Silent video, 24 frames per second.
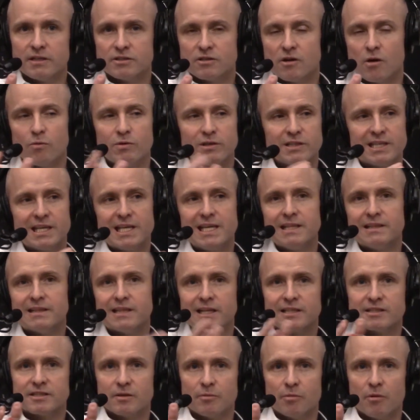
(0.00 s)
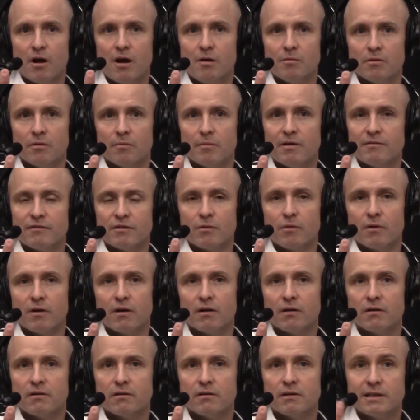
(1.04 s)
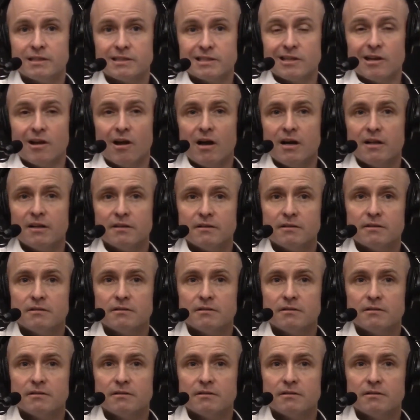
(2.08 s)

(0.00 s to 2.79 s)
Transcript: it's always heat that's the problem everywhere. Is it not?